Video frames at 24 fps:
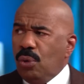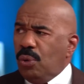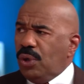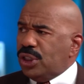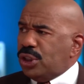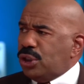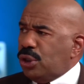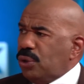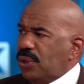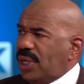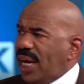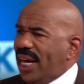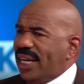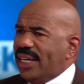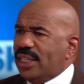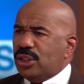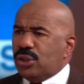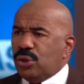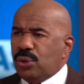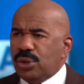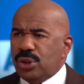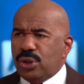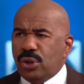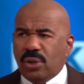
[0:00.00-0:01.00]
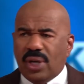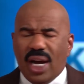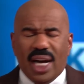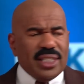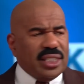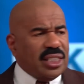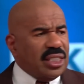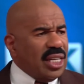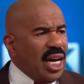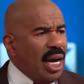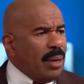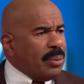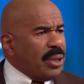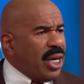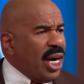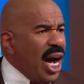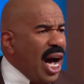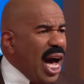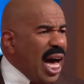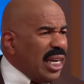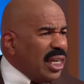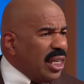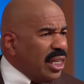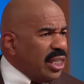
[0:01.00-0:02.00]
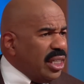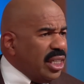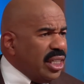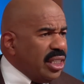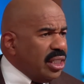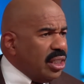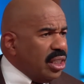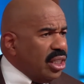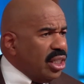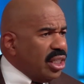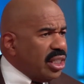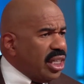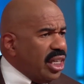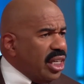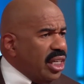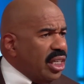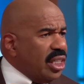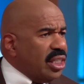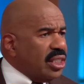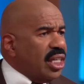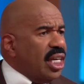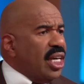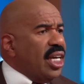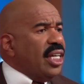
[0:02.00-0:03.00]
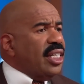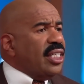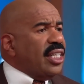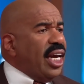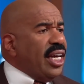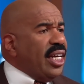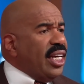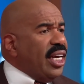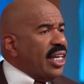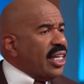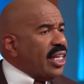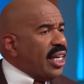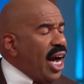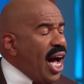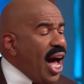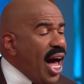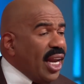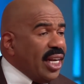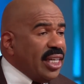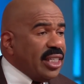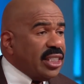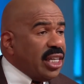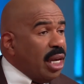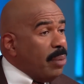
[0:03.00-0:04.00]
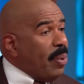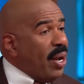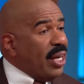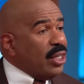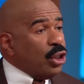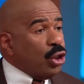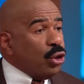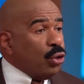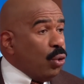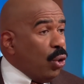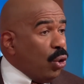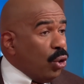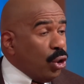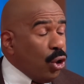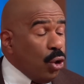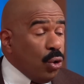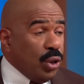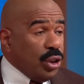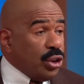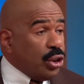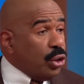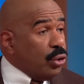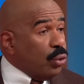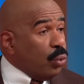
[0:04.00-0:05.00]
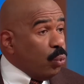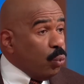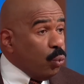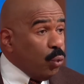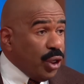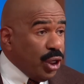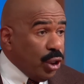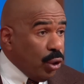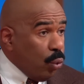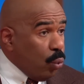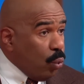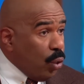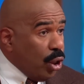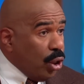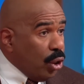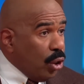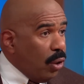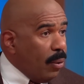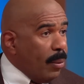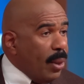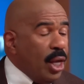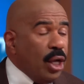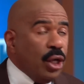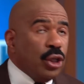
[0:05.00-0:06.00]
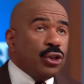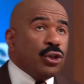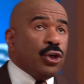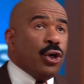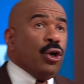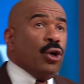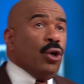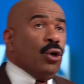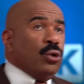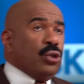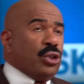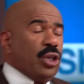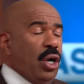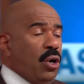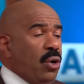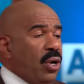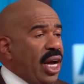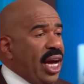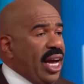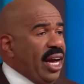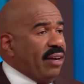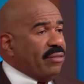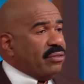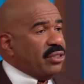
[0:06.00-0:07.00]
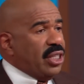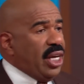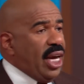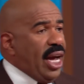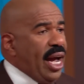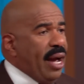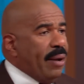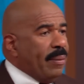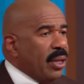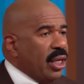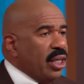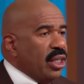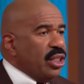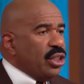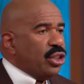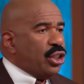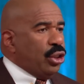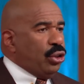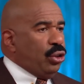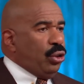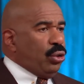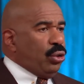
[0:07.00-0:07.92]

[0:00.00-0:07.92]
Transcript: What you gotta do is you gotta stop coddling these little kids. They in college, they about to grow, go into the real world. You don't have time. See,